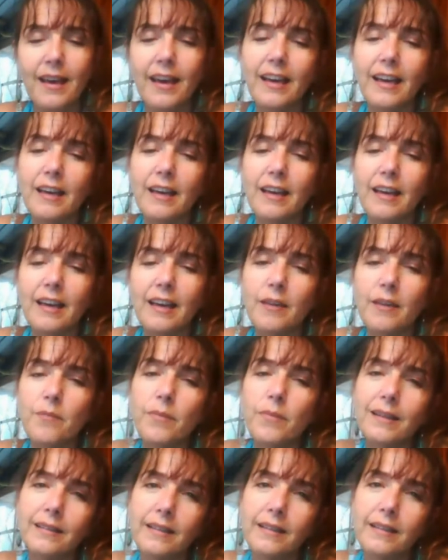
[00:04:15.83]
It can
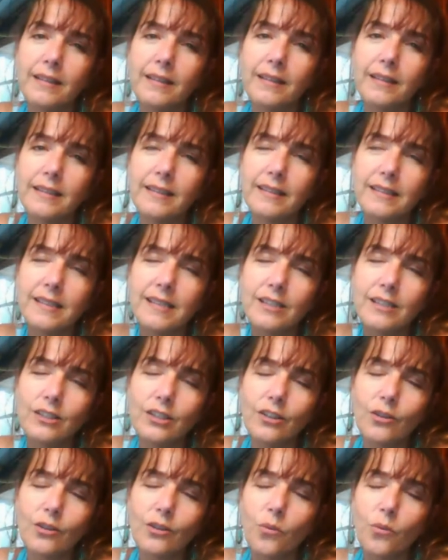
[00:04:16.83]
be listening
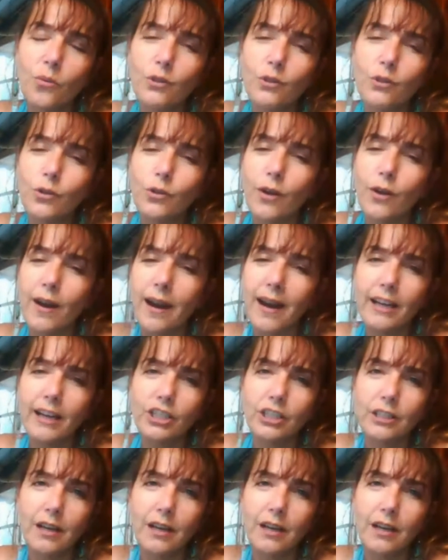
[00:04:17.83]
to the waves
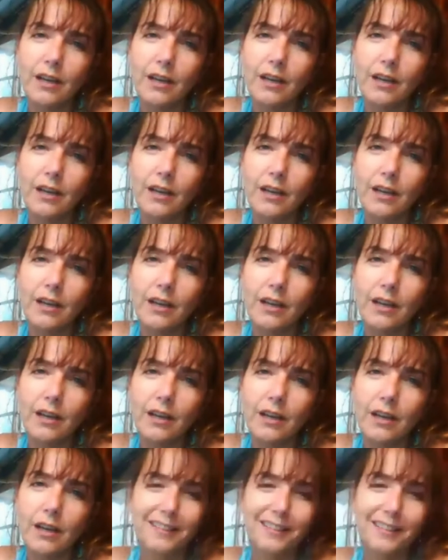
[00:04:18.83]
crash
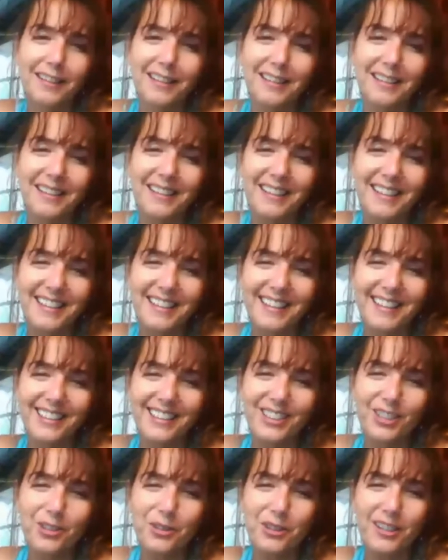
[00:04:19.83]
against the
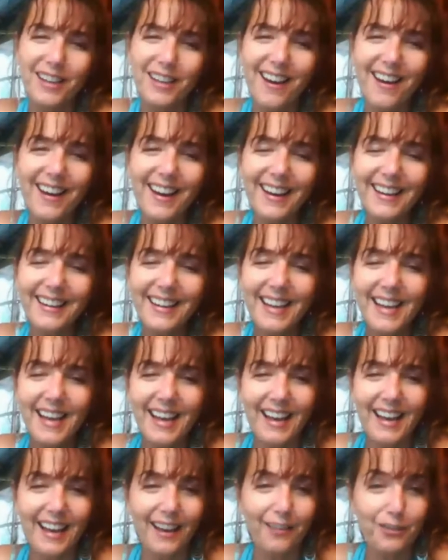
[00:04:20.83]
shoreline.
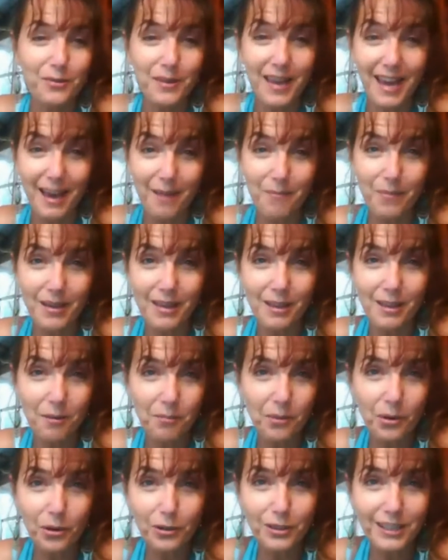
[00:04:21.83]
If you can't be
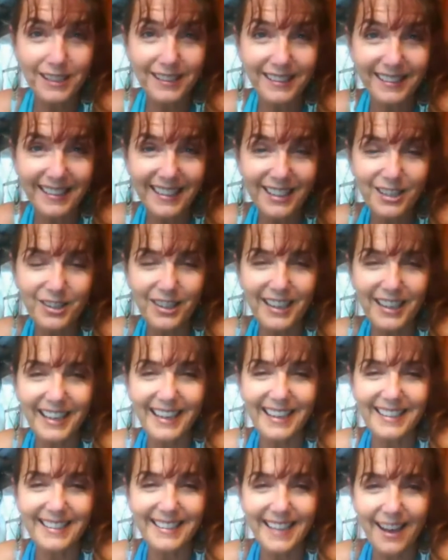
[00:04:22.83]
there personally, you can
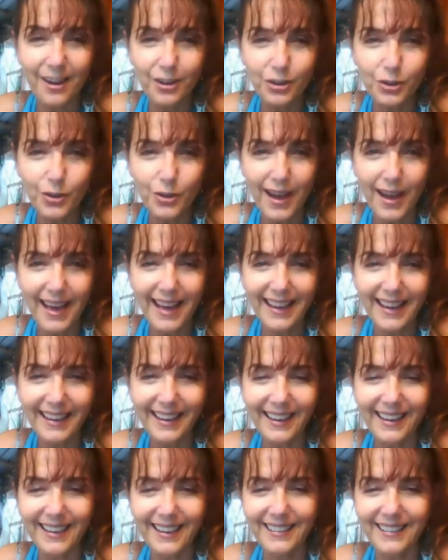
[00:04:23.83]
get a
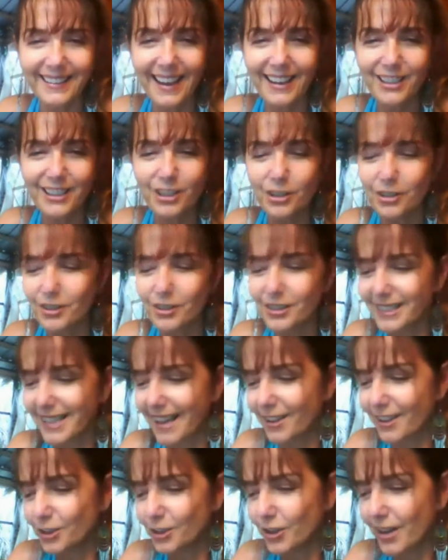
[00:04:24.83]
soundtrack, a nature's
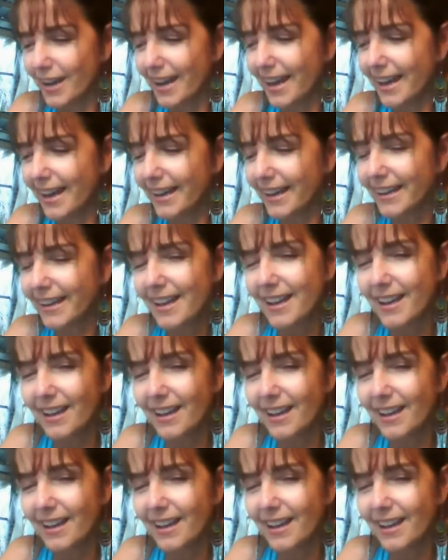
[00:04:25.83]
soundtrack.